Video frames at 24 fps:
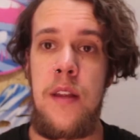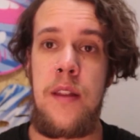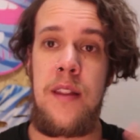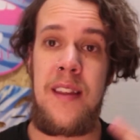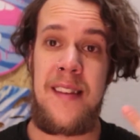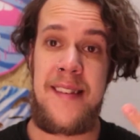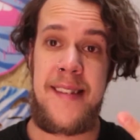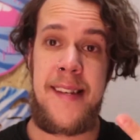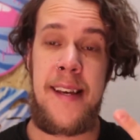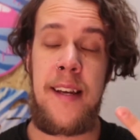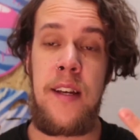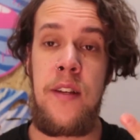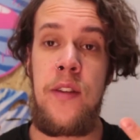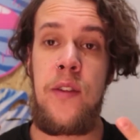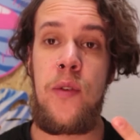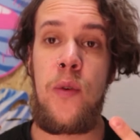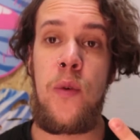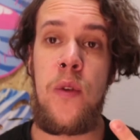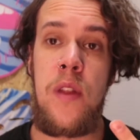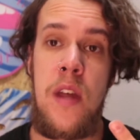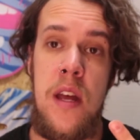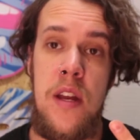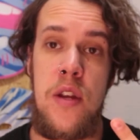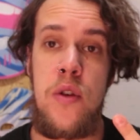The second
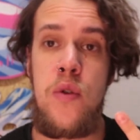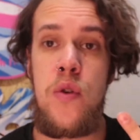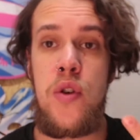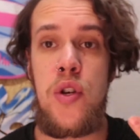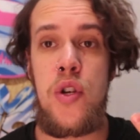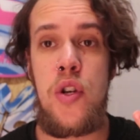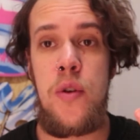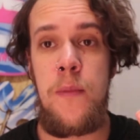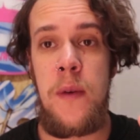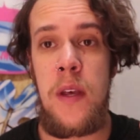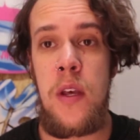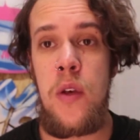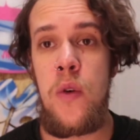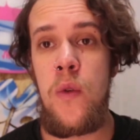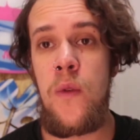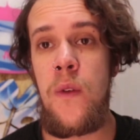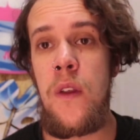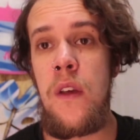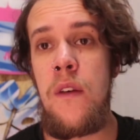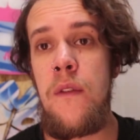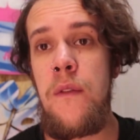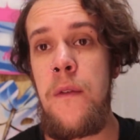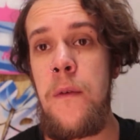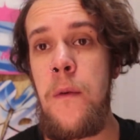tool that you should be
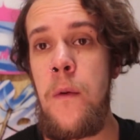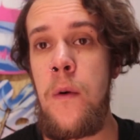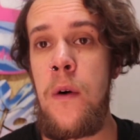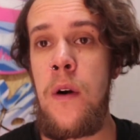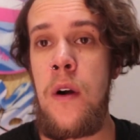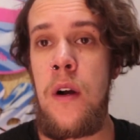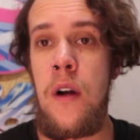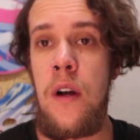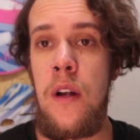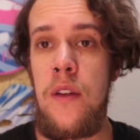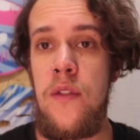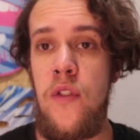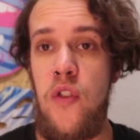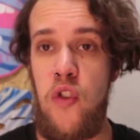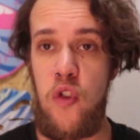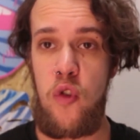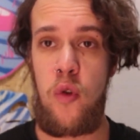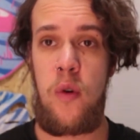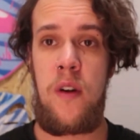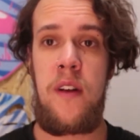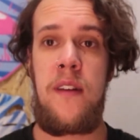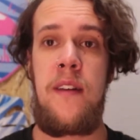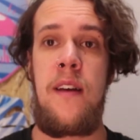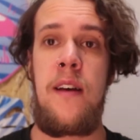using for
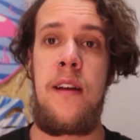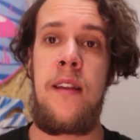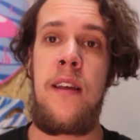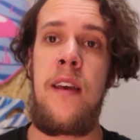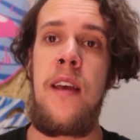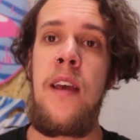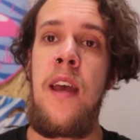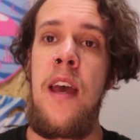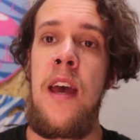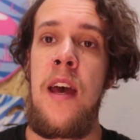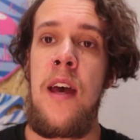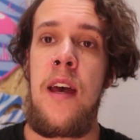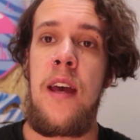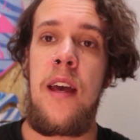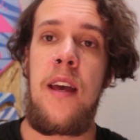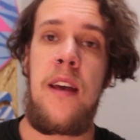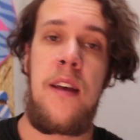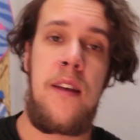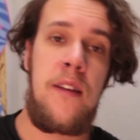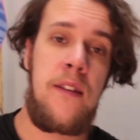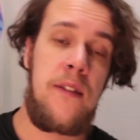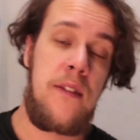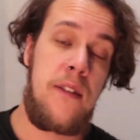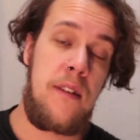storytelling
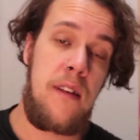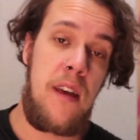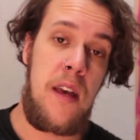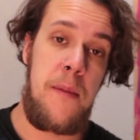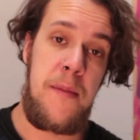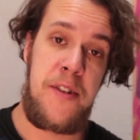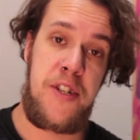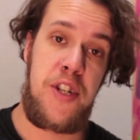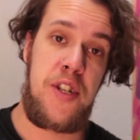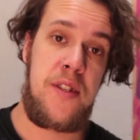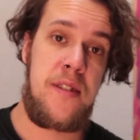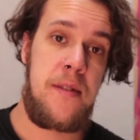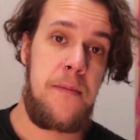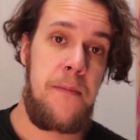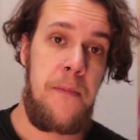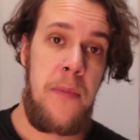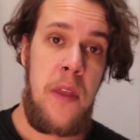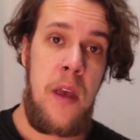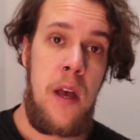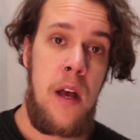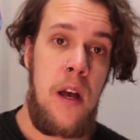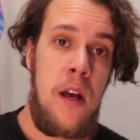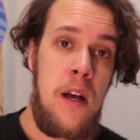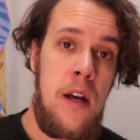is images.
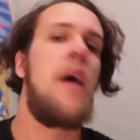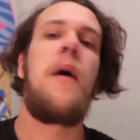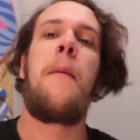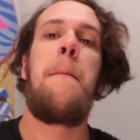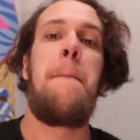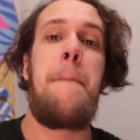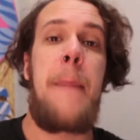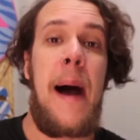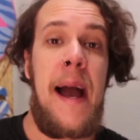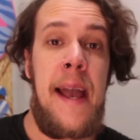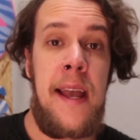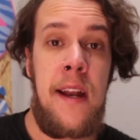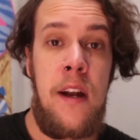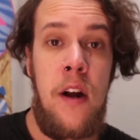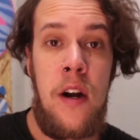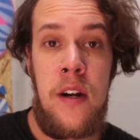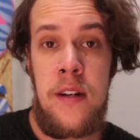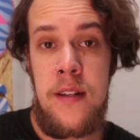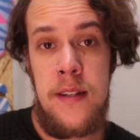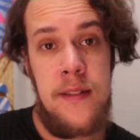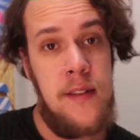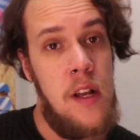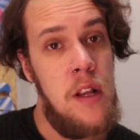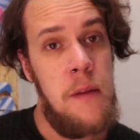Buying
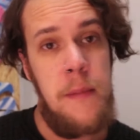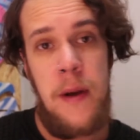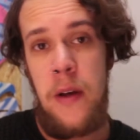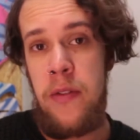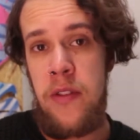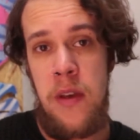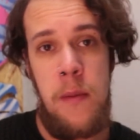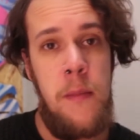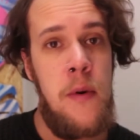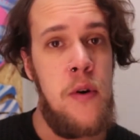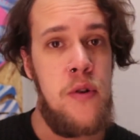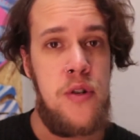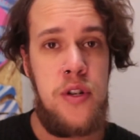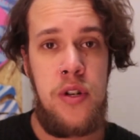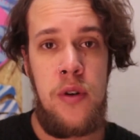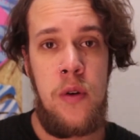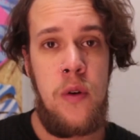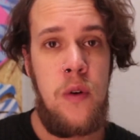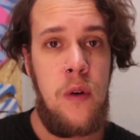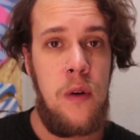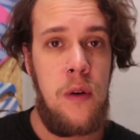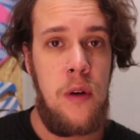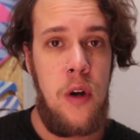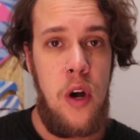art is all about the
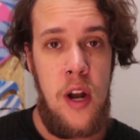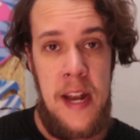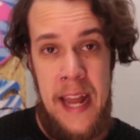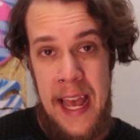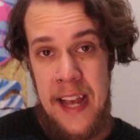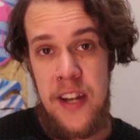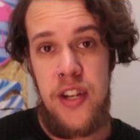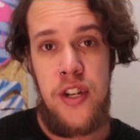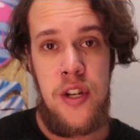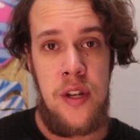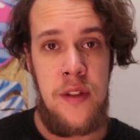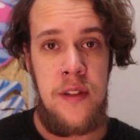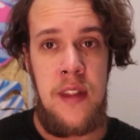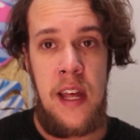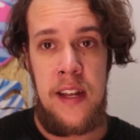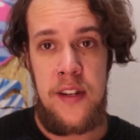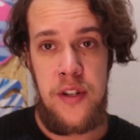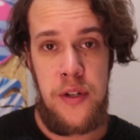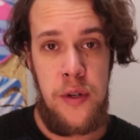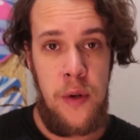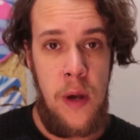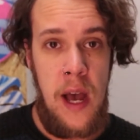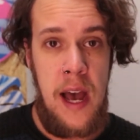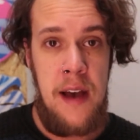emotional connection
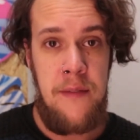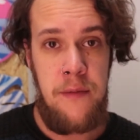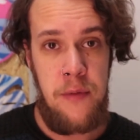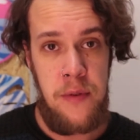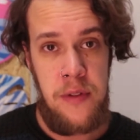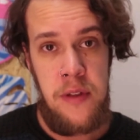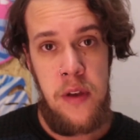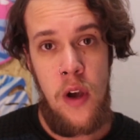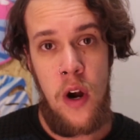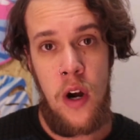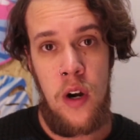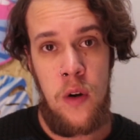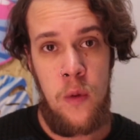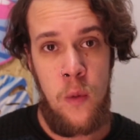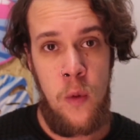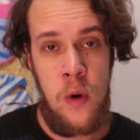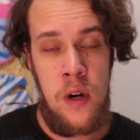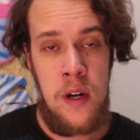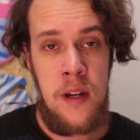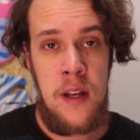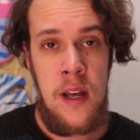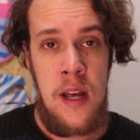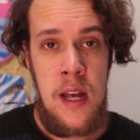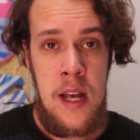that you have with the
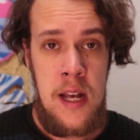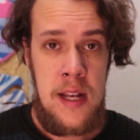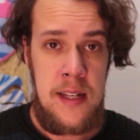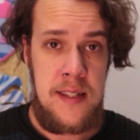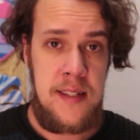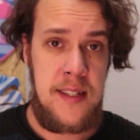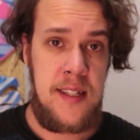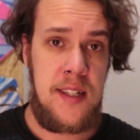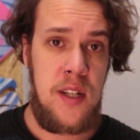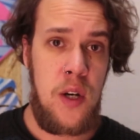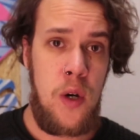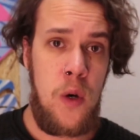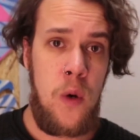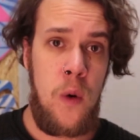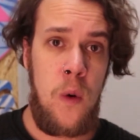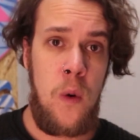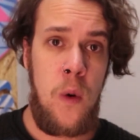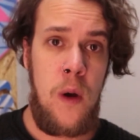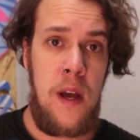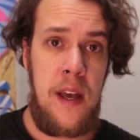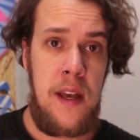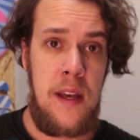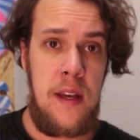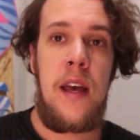artwork,
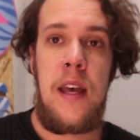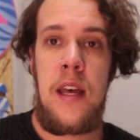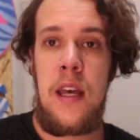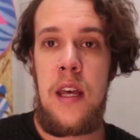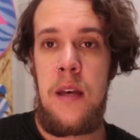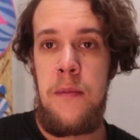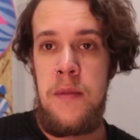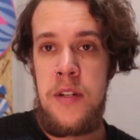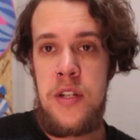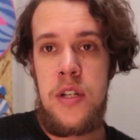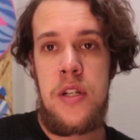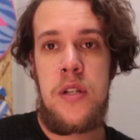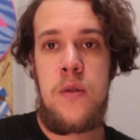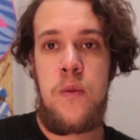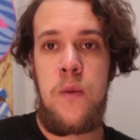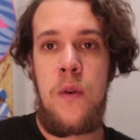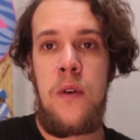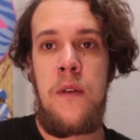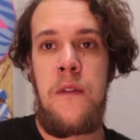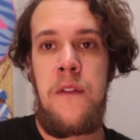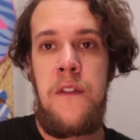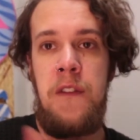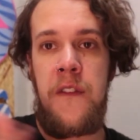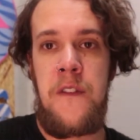so images
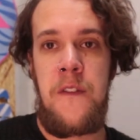will